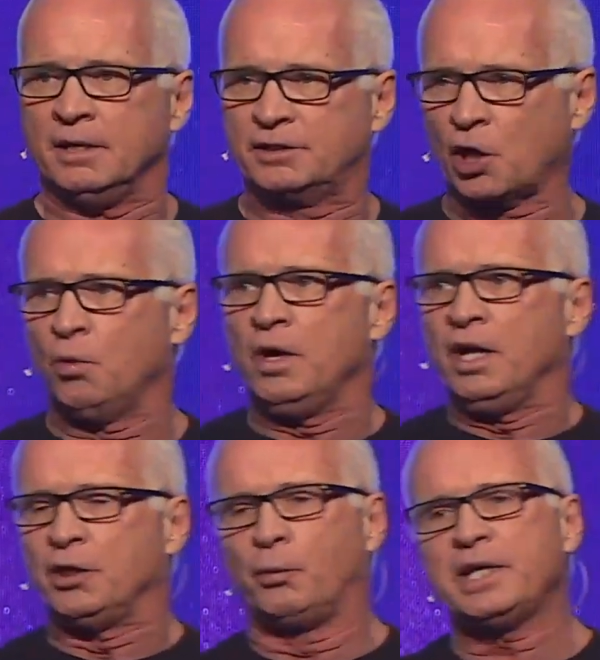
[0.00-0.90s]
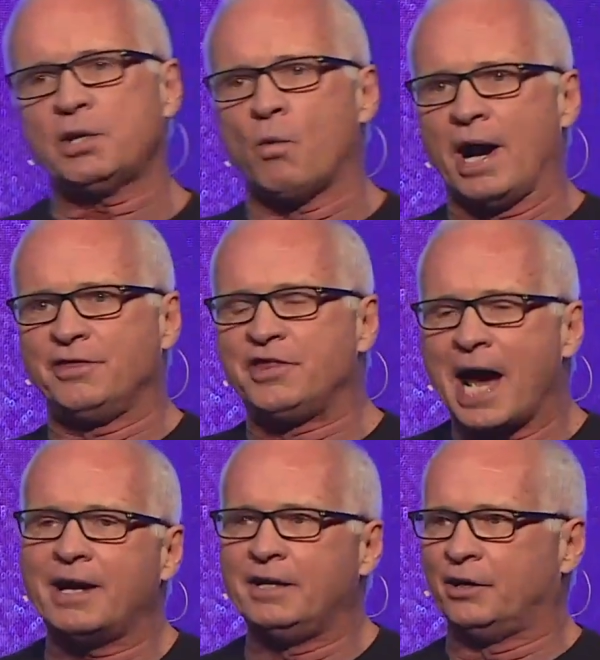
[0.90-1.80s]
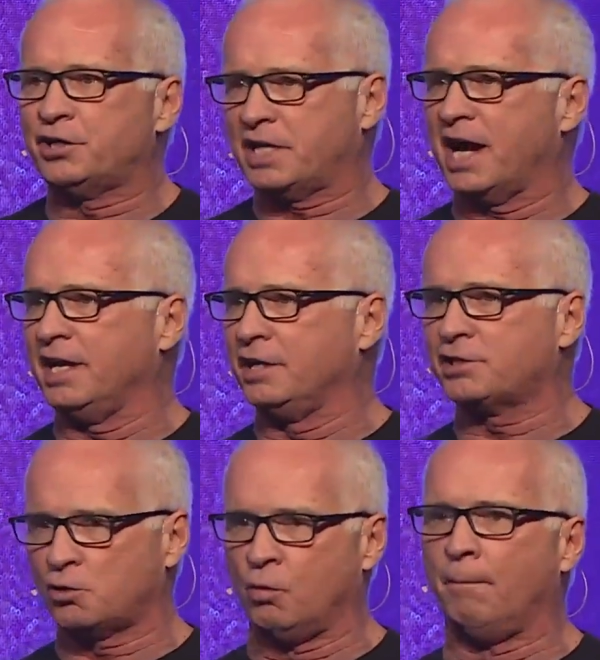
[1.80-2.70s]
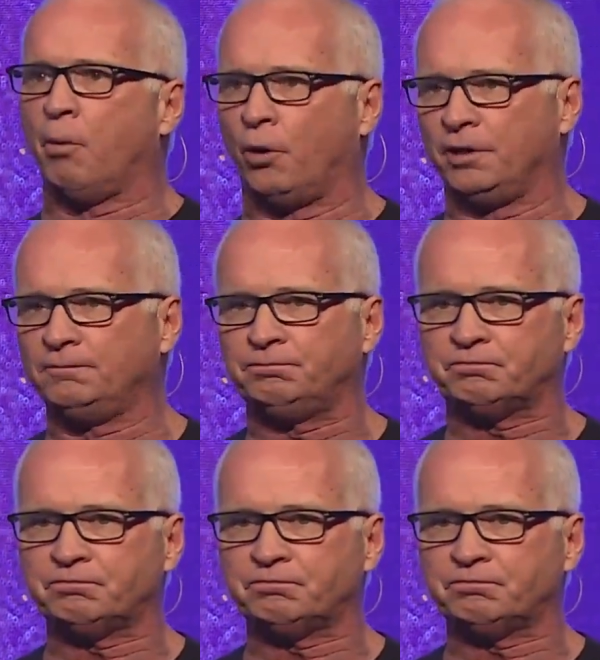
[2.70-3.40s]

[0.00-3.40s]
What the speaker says: So the reason why that understanding is so important